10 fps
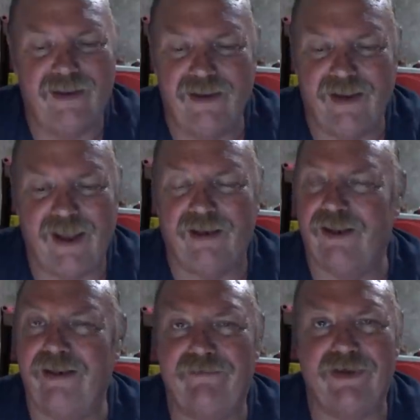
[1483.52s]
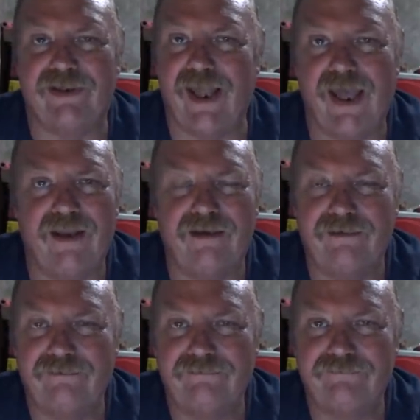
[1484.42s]
I'll leave it at that.
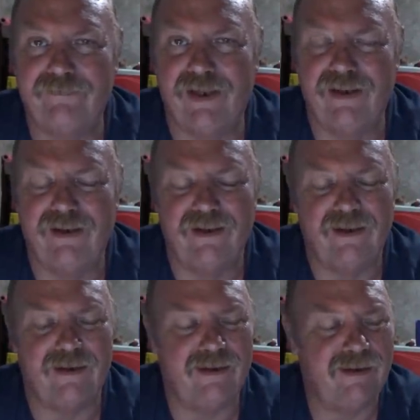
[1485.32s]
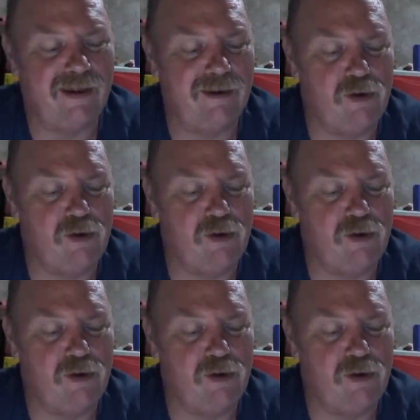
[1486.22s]
I